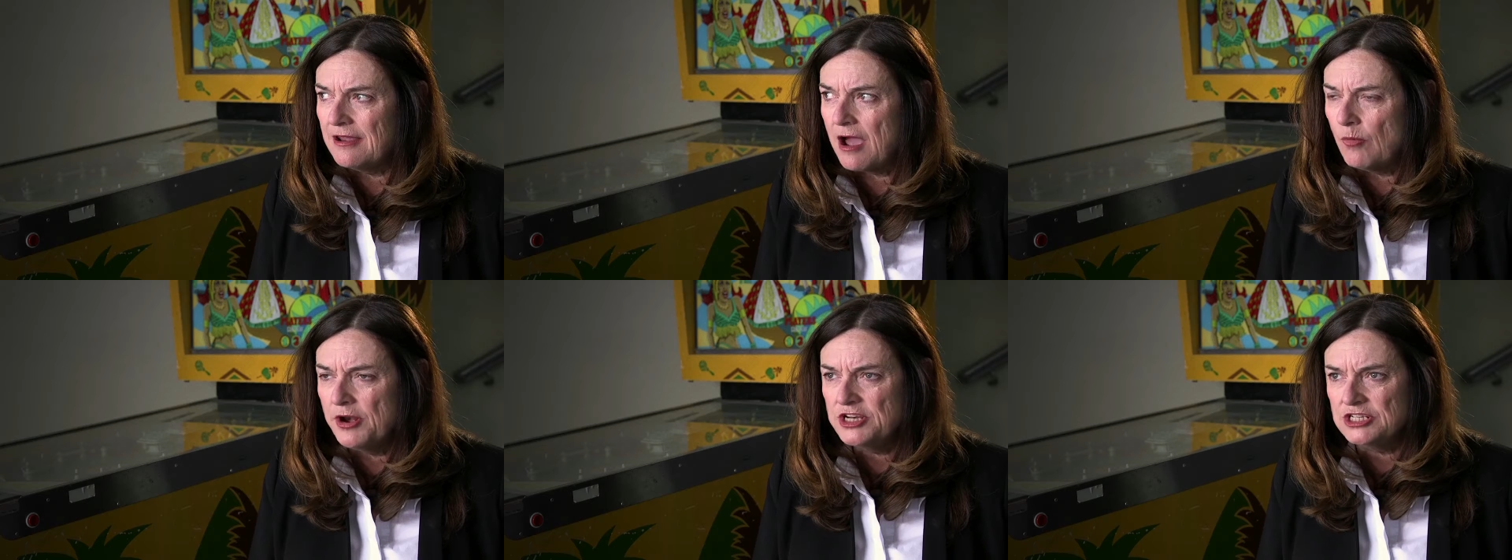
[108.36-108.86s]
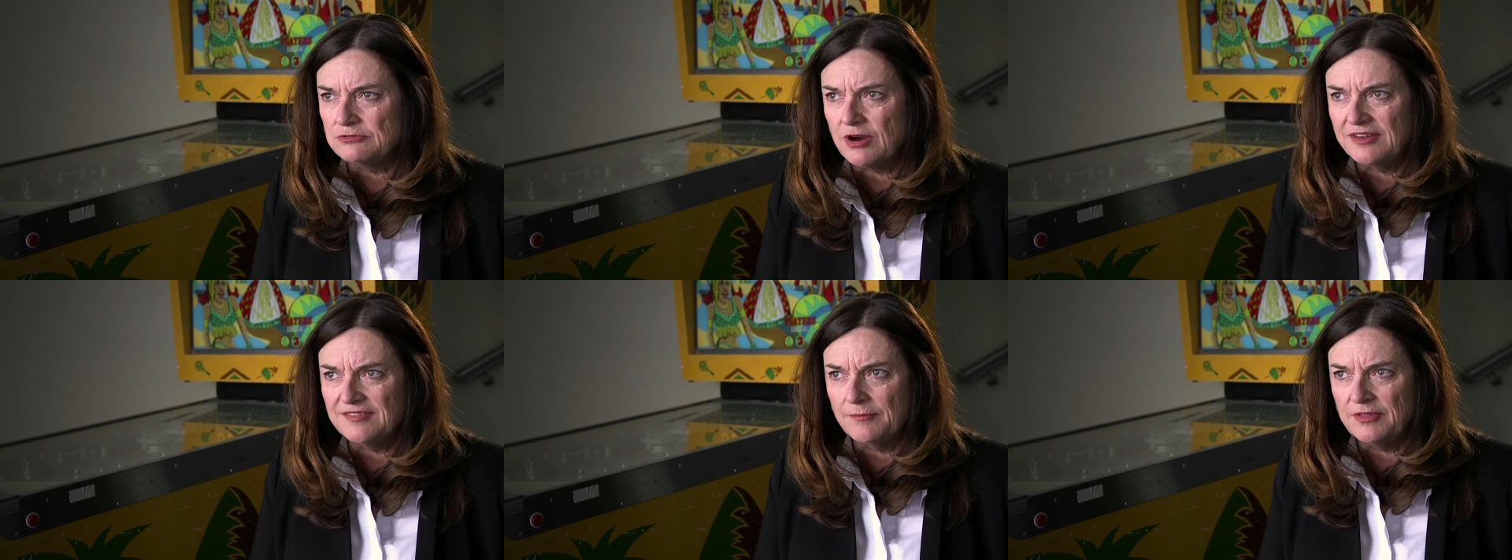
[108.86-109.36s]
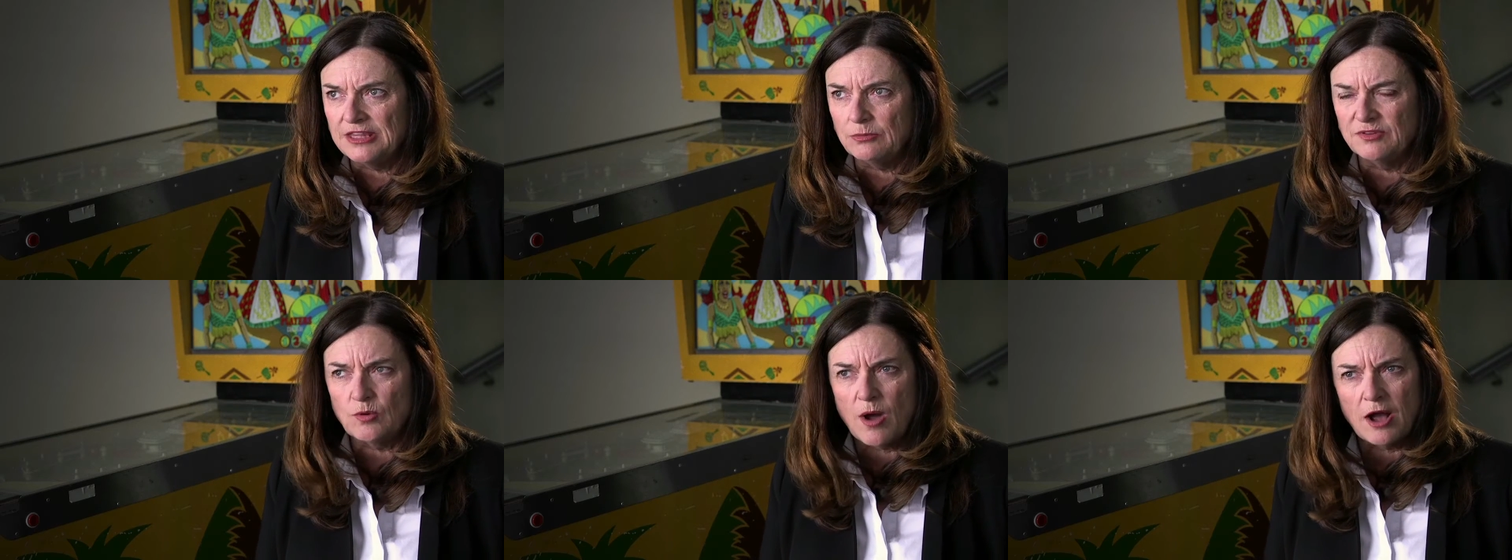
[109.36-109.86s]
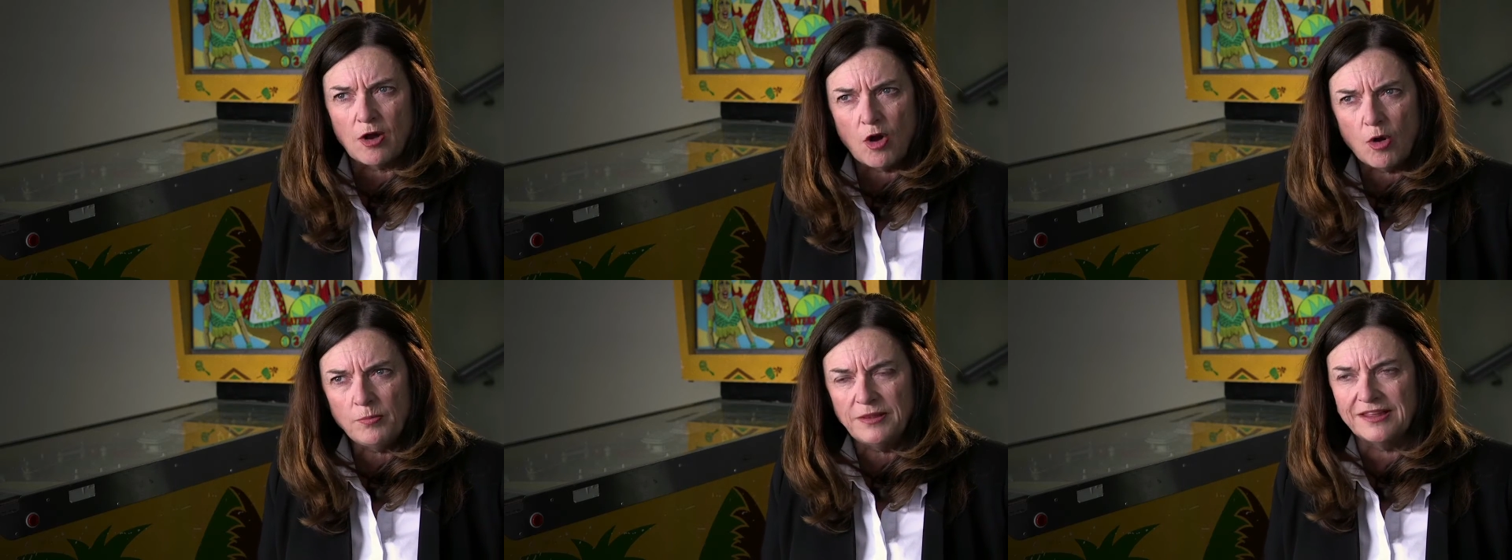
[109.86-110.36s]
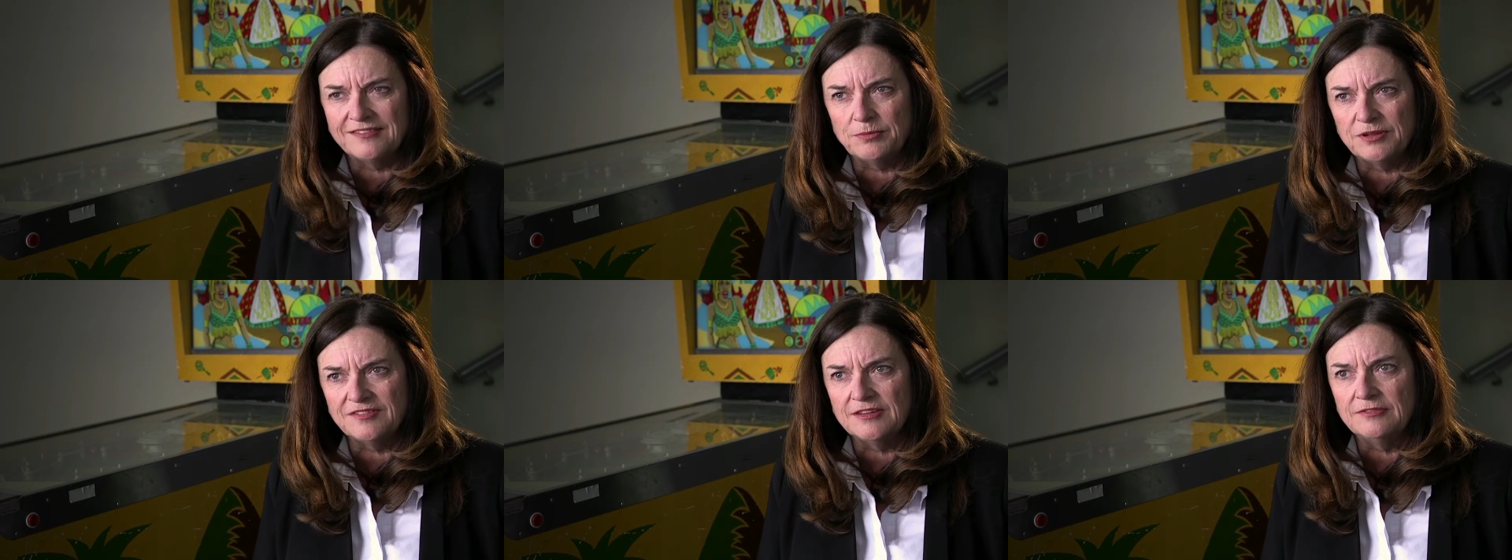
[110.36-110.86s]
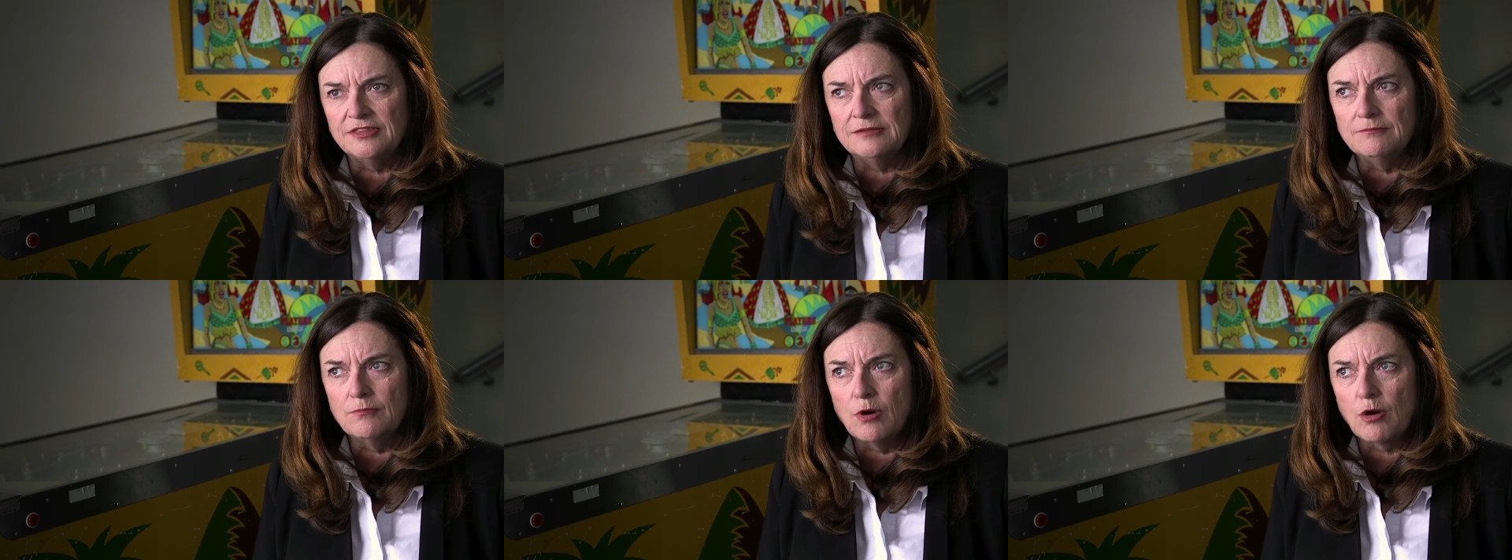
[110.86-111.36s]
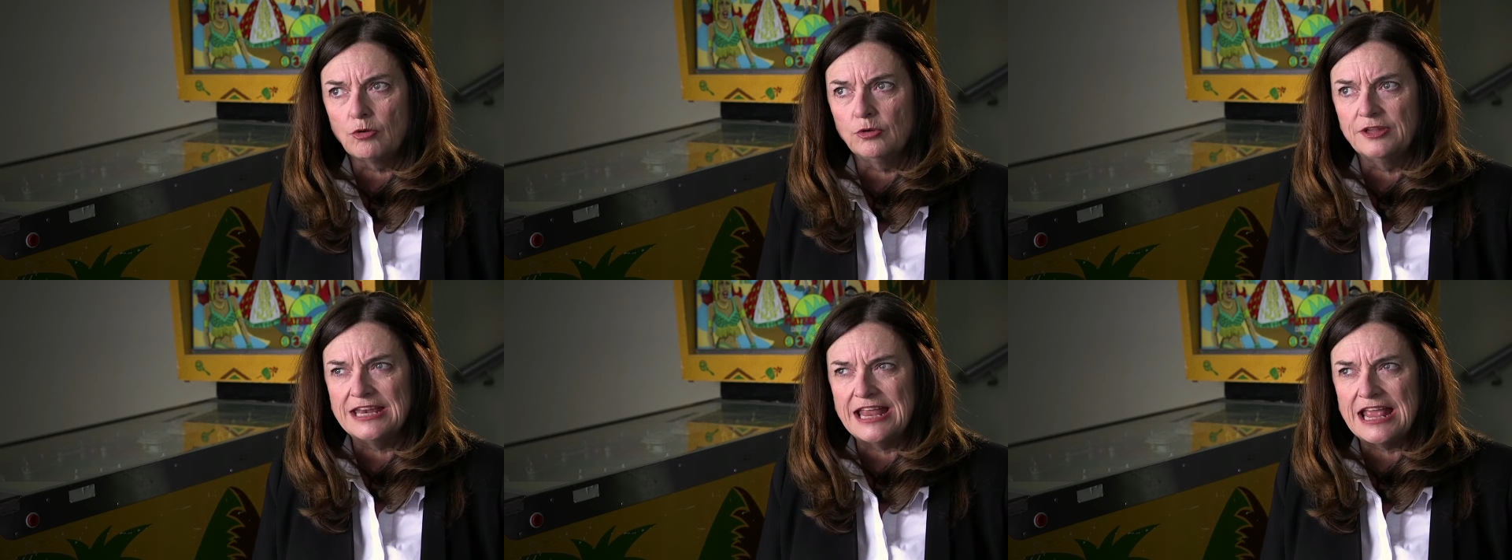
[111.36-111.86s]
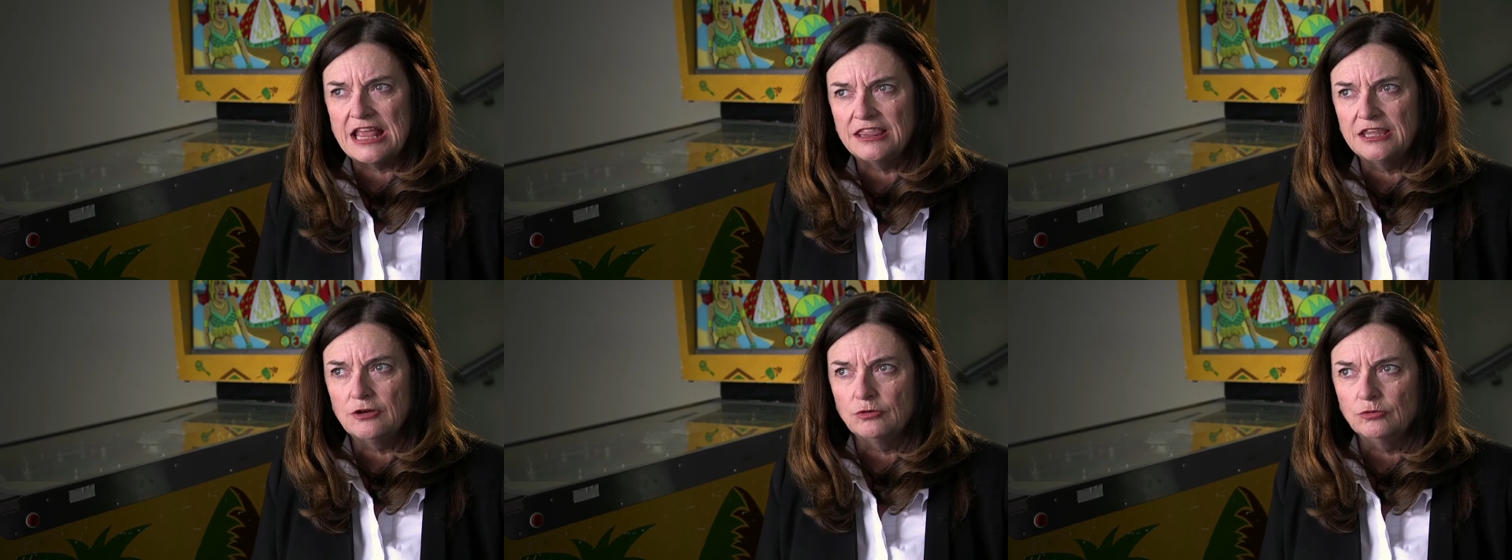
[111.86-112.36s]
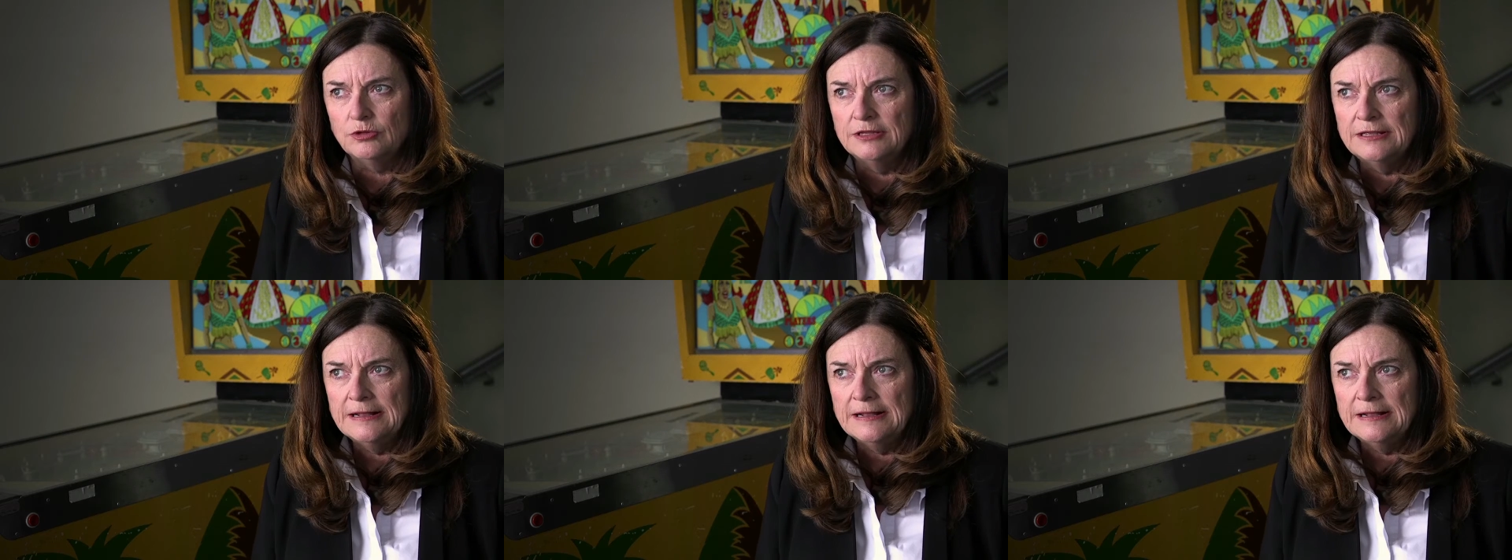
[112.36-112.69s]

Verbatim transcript: I wanted to write something that was quite complex because of the moral and ethical